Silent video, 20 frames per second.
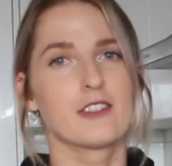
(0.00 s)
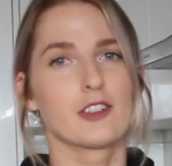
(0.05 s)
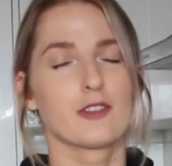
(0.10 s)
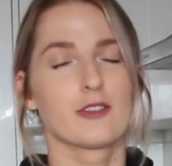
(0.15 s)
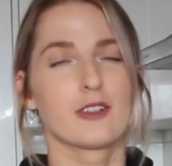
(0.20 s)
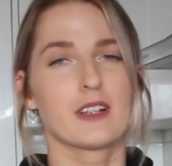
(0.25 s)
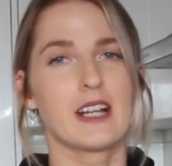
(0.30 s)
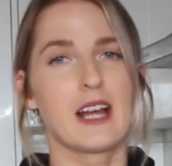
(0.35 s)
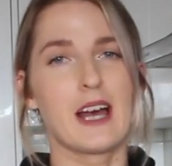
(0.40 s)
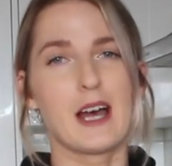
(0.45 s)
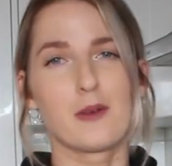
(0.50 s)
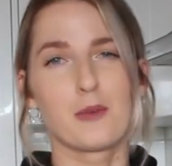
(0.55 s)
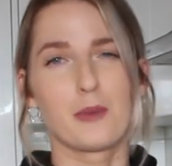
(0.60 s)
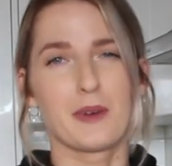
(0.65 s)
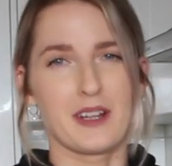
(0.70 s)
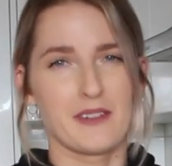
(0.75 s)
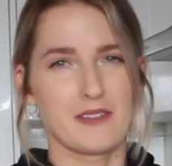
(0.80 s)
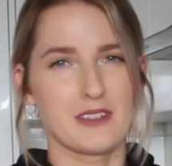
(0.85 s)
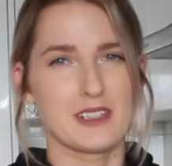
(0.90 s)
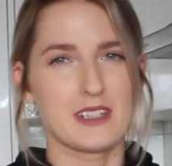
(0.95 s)
feel free to add
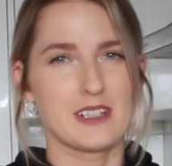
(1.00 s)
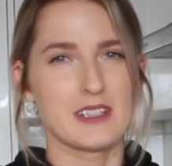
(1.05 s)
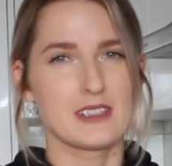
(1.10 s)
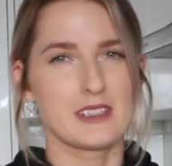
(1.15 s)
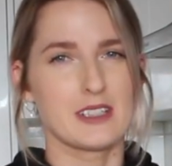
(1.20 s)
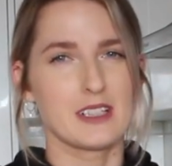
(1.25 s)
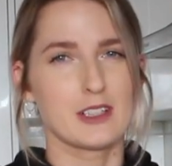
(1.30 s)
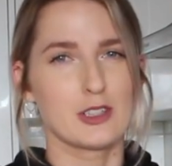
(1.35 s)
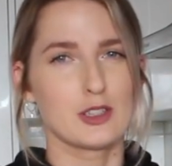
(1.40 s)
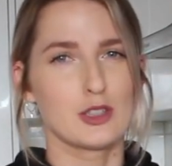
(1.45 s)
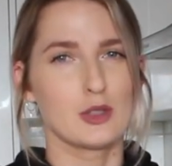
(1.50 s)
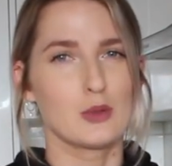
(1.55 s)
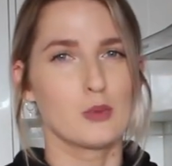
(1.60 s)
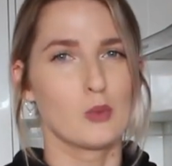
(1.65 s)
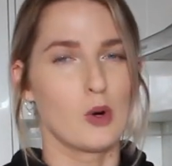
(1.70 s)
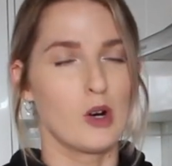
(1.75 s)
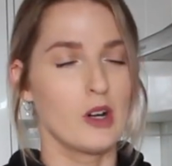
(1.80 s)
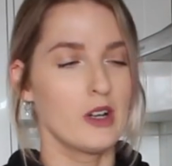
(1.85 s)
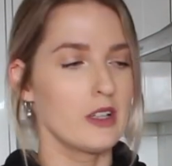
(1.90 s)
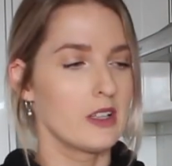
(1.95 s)
whatever seasonings you
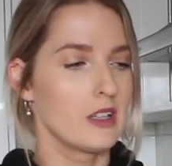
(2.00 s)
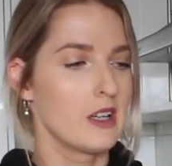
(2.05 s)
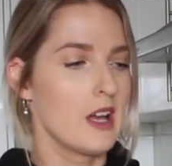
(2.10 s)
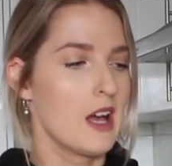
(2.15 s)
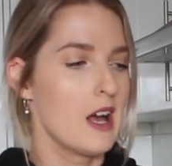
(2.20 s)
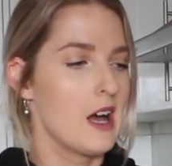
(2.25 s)
want.